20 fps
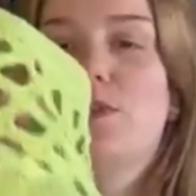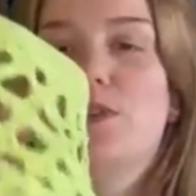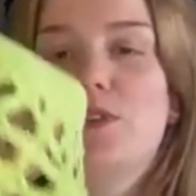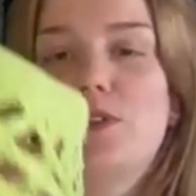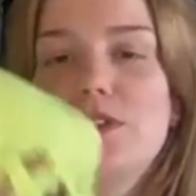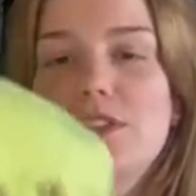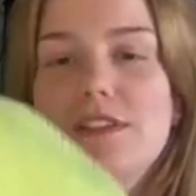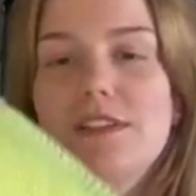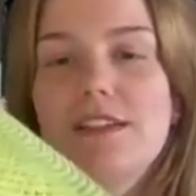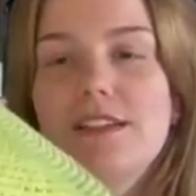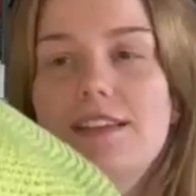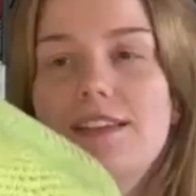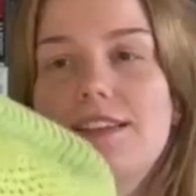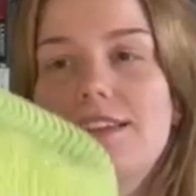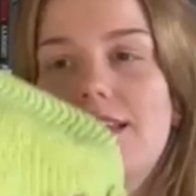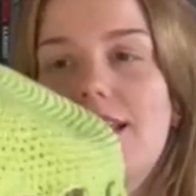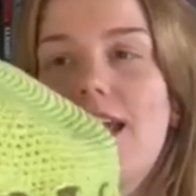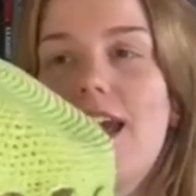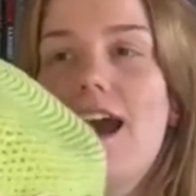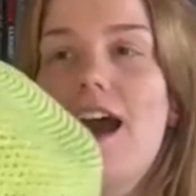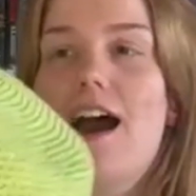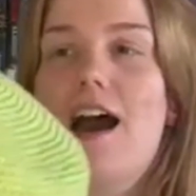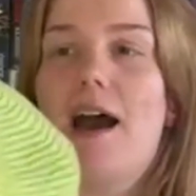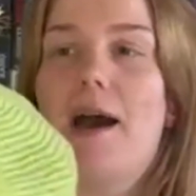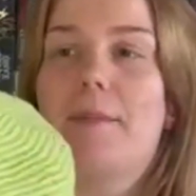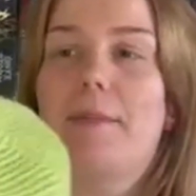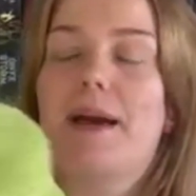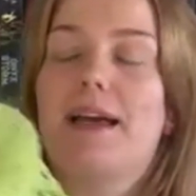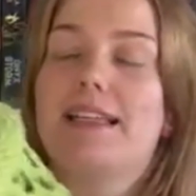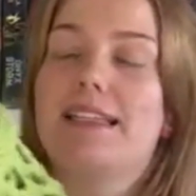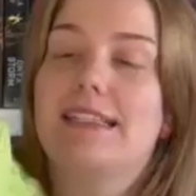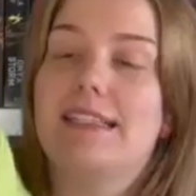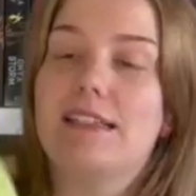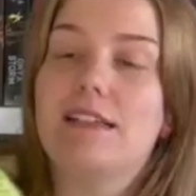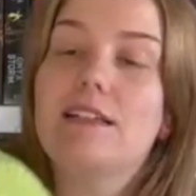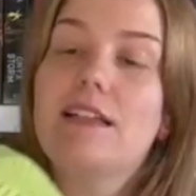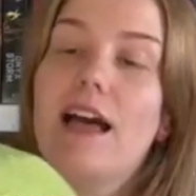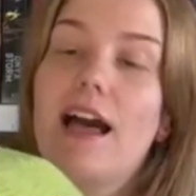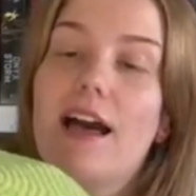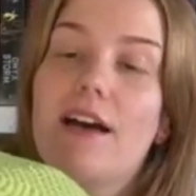use it. I
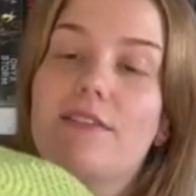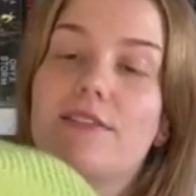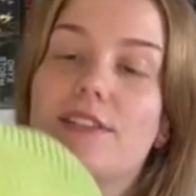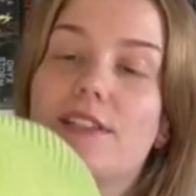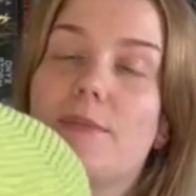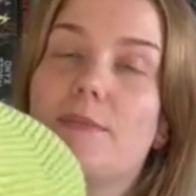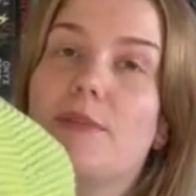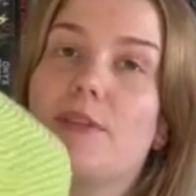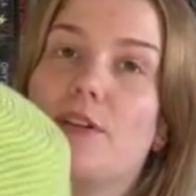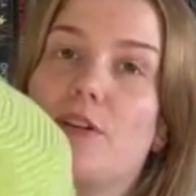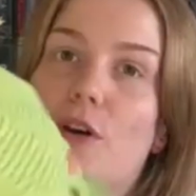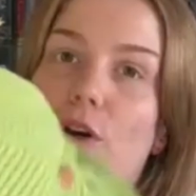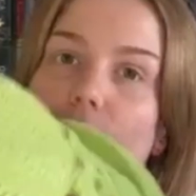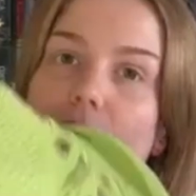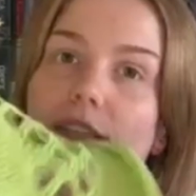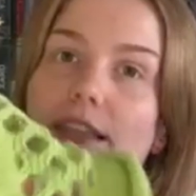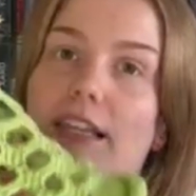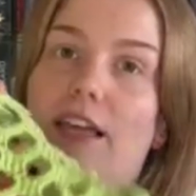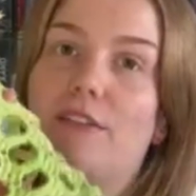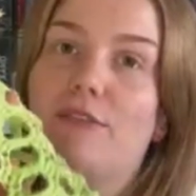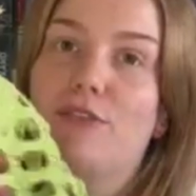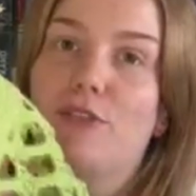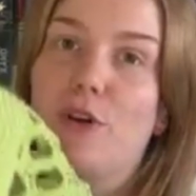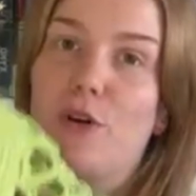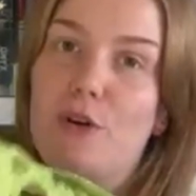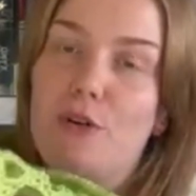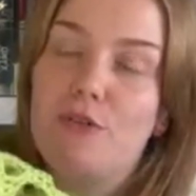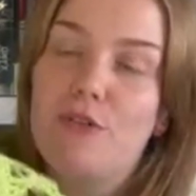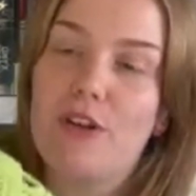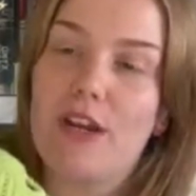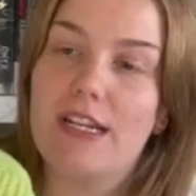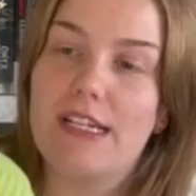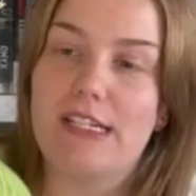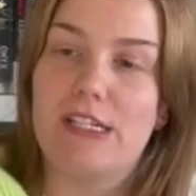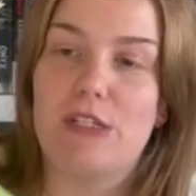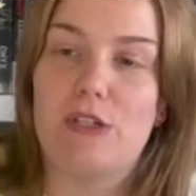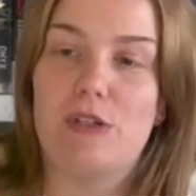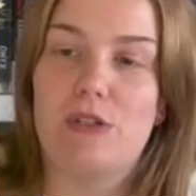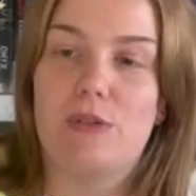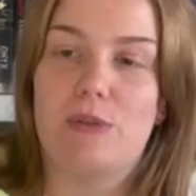still have some of the cotton left over. I
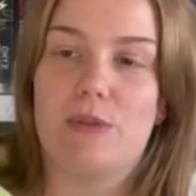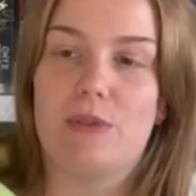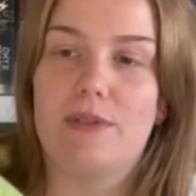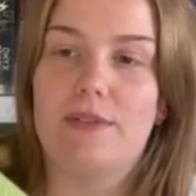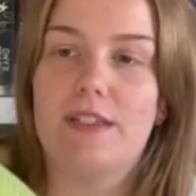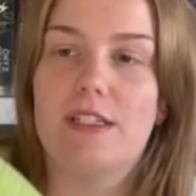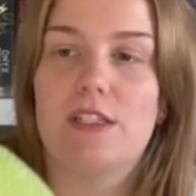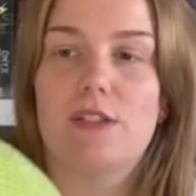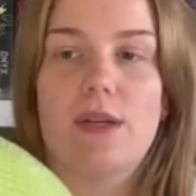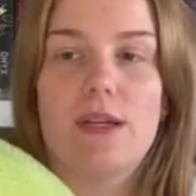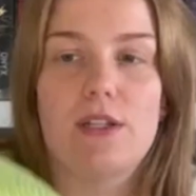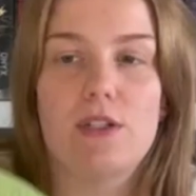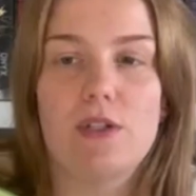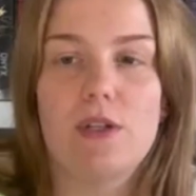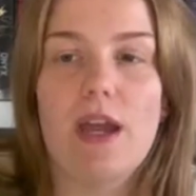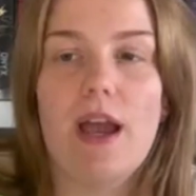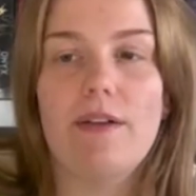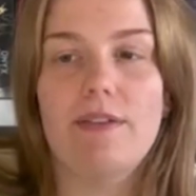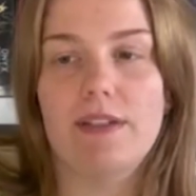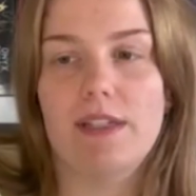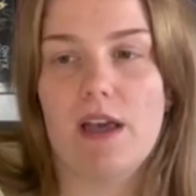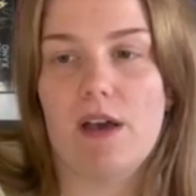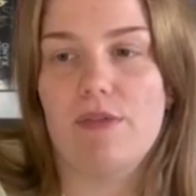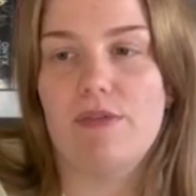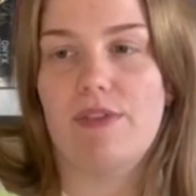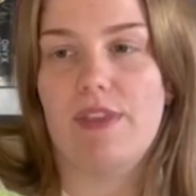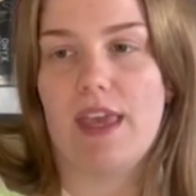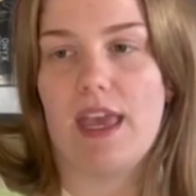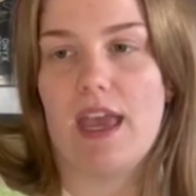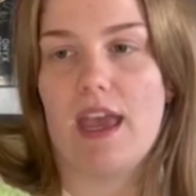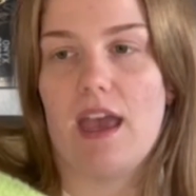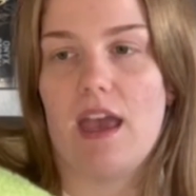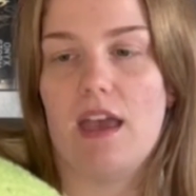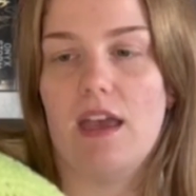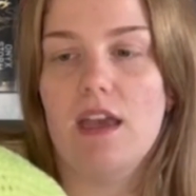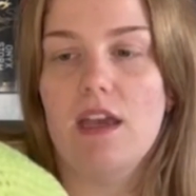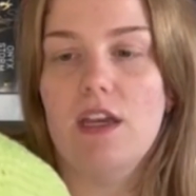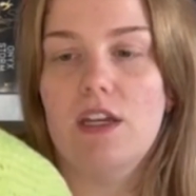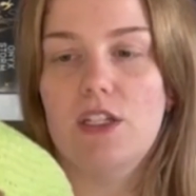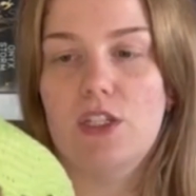didn't use all of it, so I do have enough there
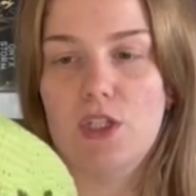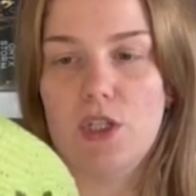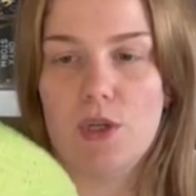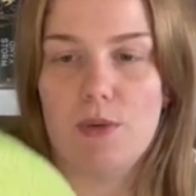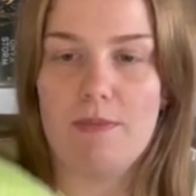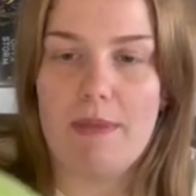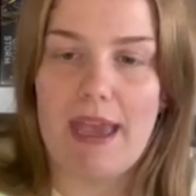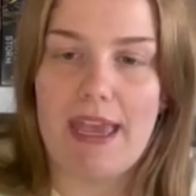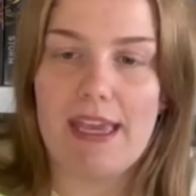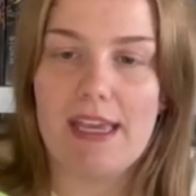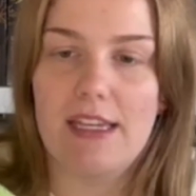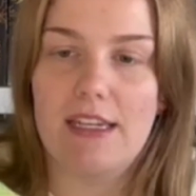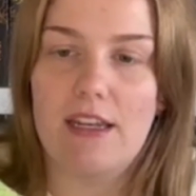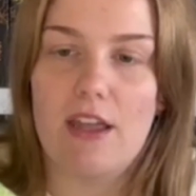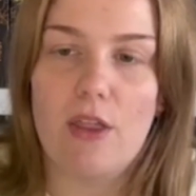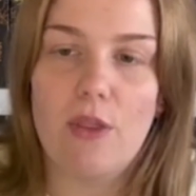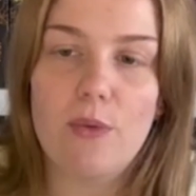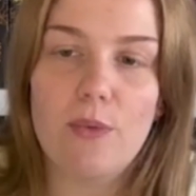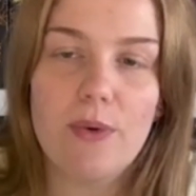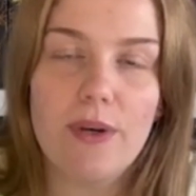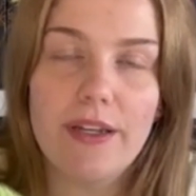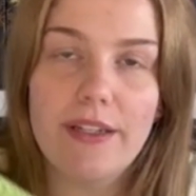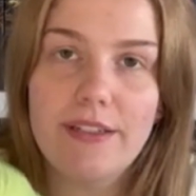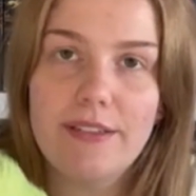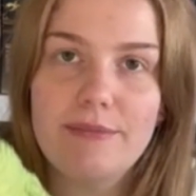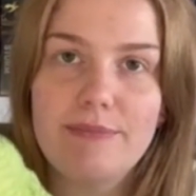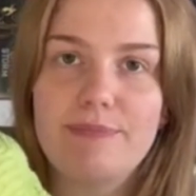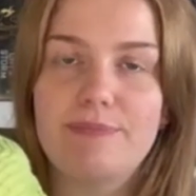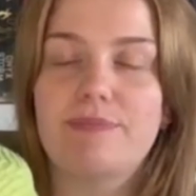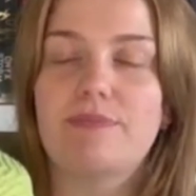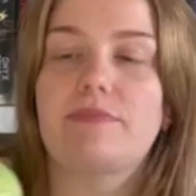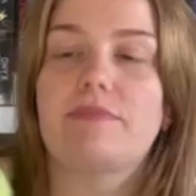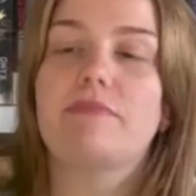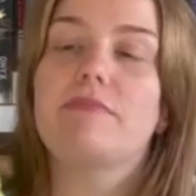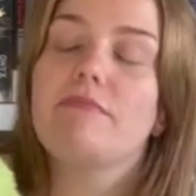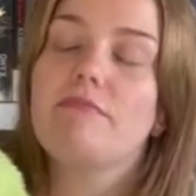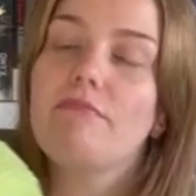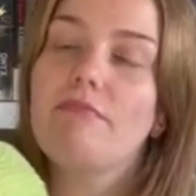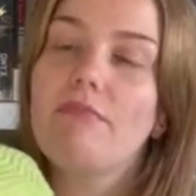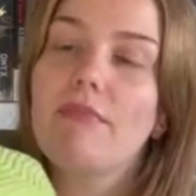to make another one,
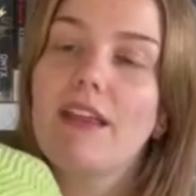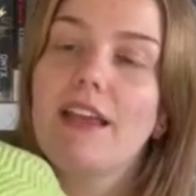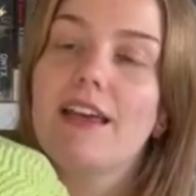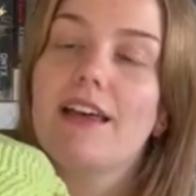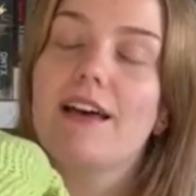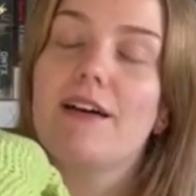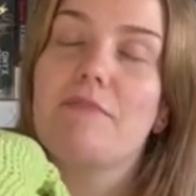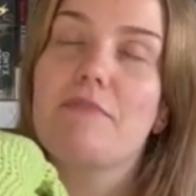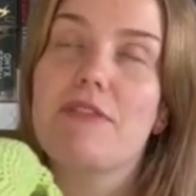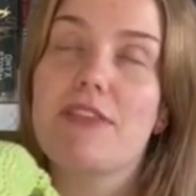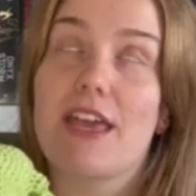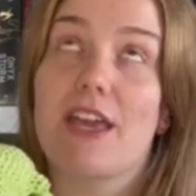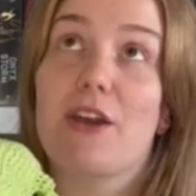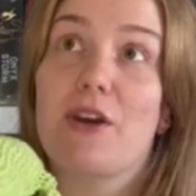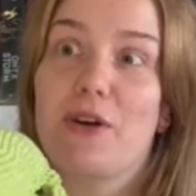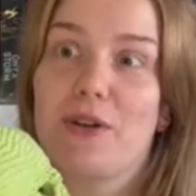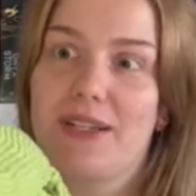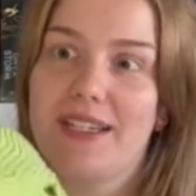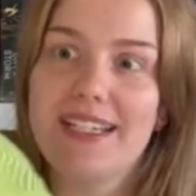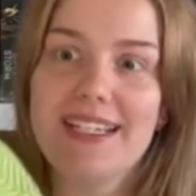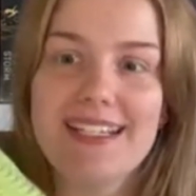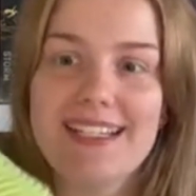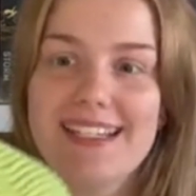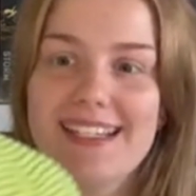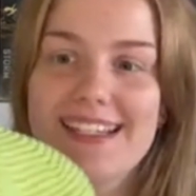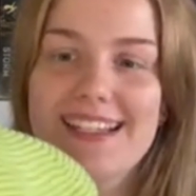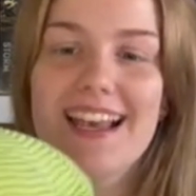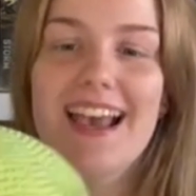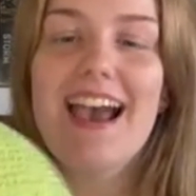thank goodness.